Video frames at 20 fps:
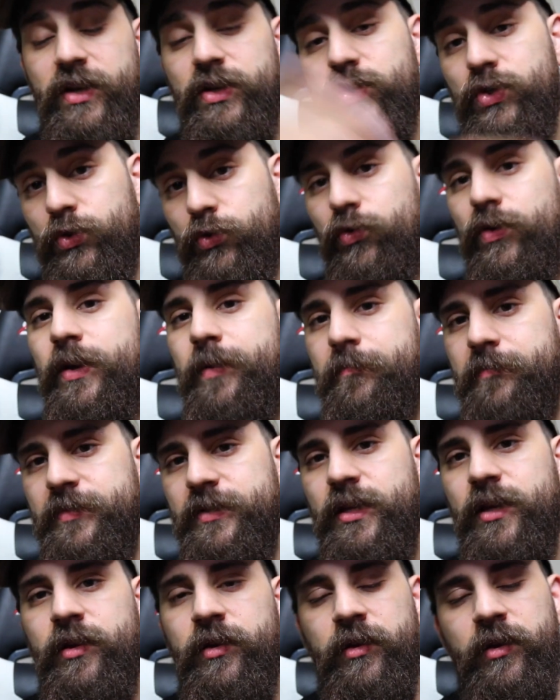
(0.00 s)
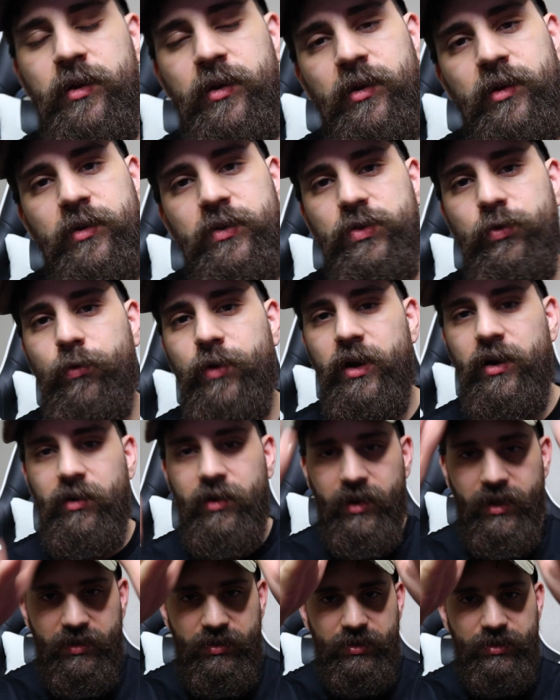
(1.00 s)
trimmed to where
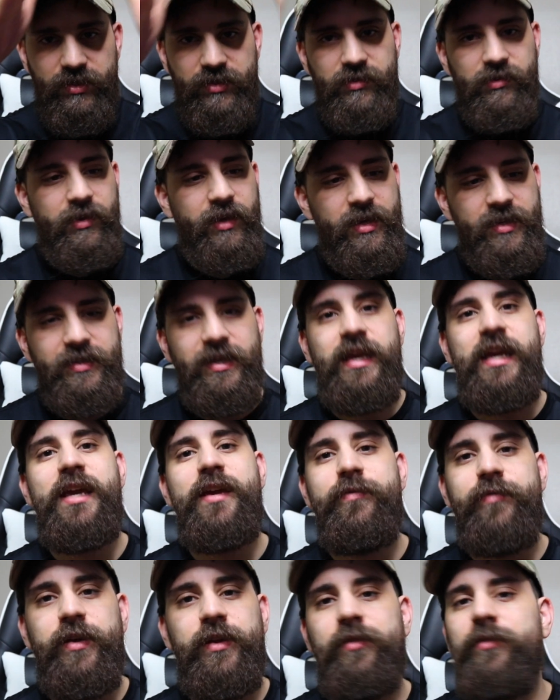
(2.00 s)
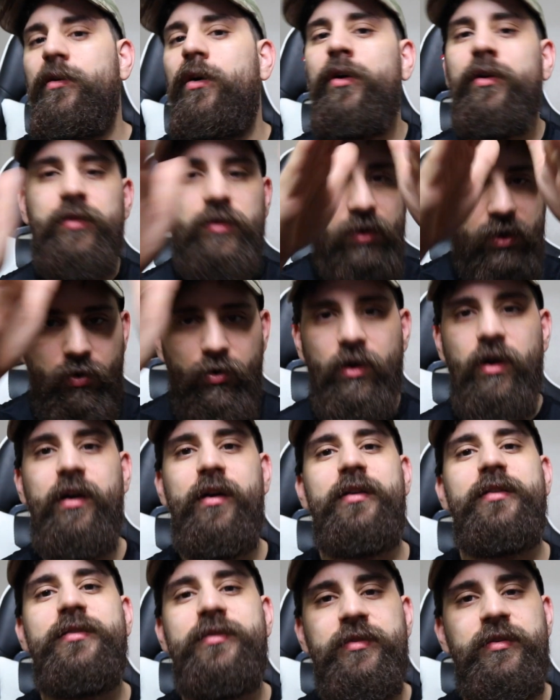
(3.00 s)
it just is even all
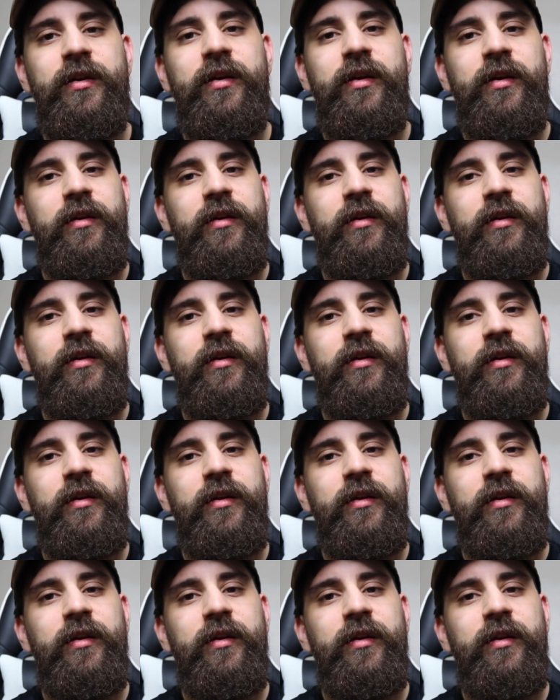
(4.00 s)
across,